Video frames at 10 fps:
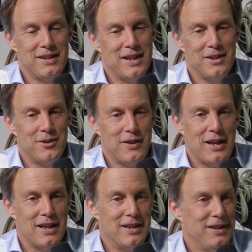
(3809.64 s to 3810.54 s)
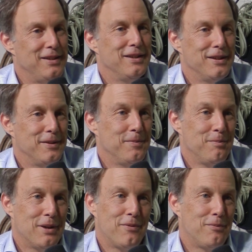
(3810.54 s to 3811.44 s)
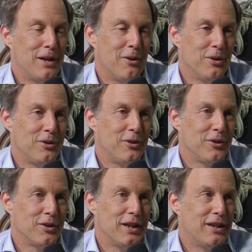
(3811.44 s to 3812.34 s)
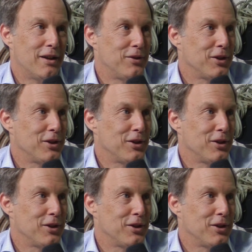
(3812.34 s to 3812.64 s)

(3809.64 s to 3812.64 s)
and kind of sad. My eldest is going to head off to